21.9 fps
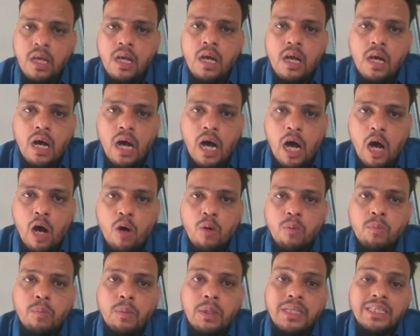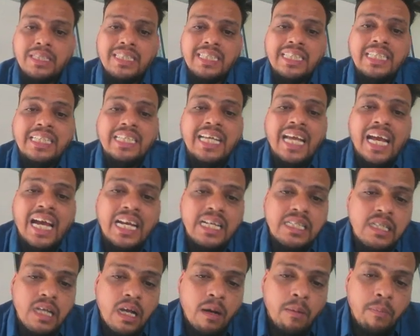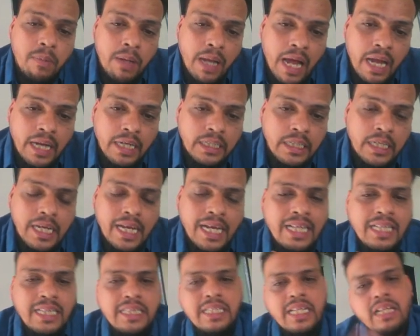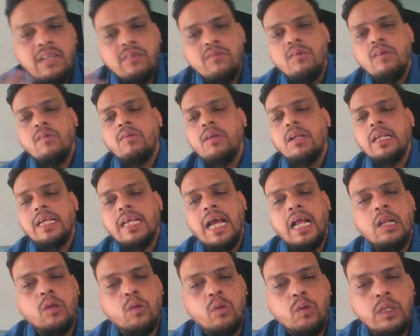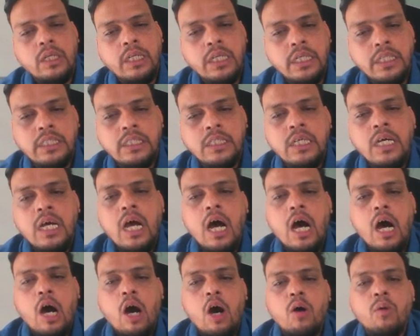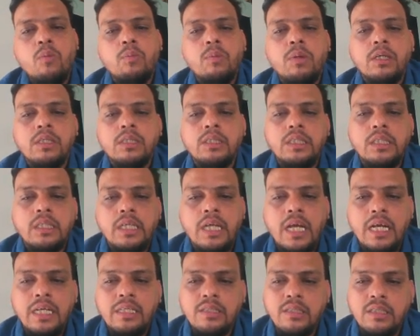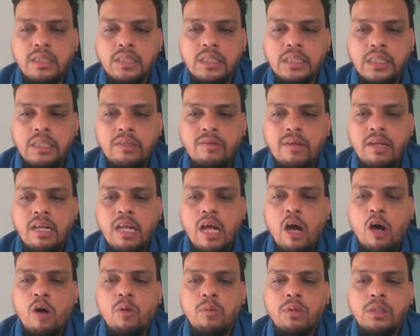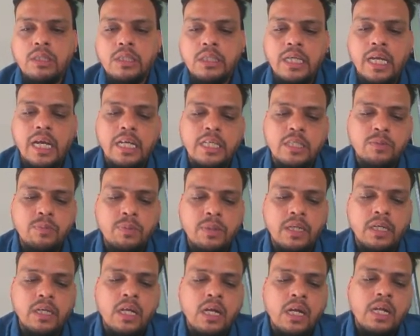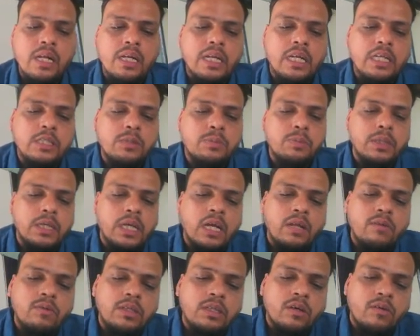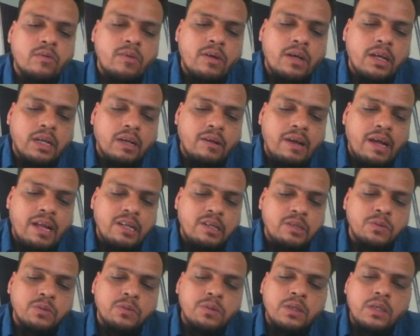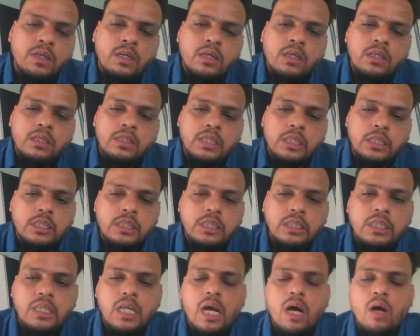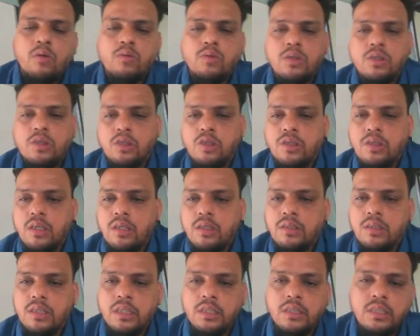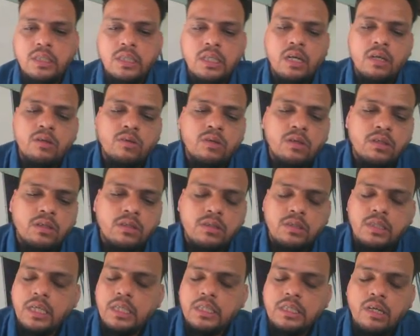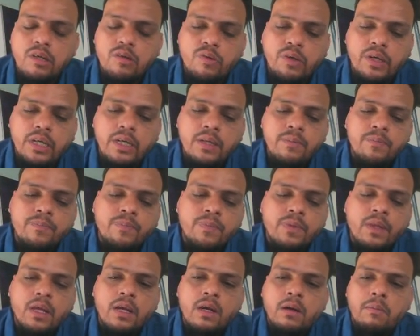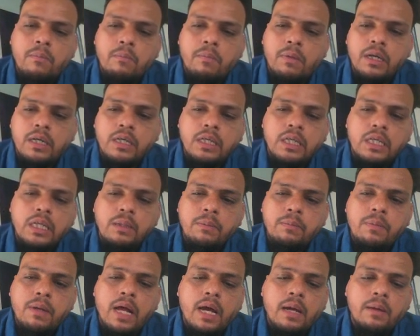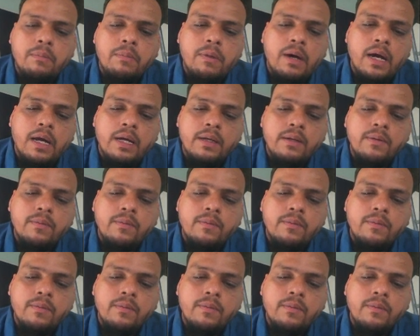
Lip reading: how much he has applied, and then we will calculate how much he has received and how much he has paid. Let's begin with the value. 60,000 600 multiplied by